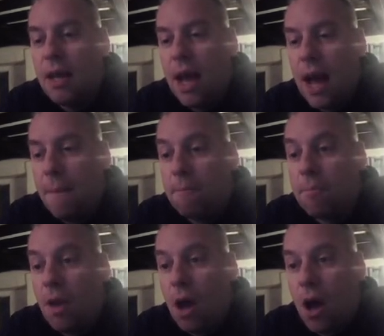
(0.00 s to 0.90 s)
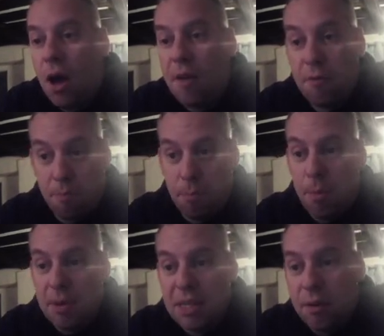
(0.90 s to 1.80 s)
I've put
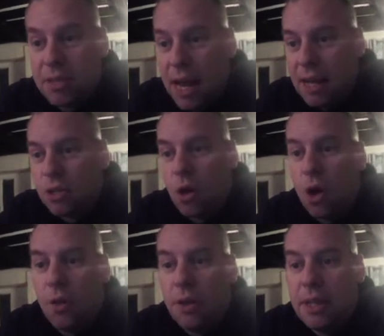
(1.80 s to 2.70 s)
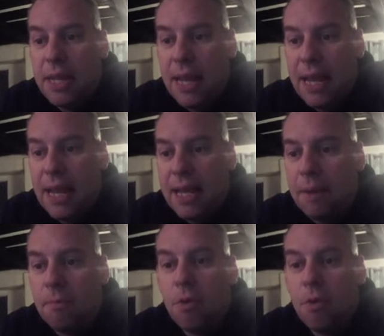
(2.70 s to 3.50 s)
myself sat on the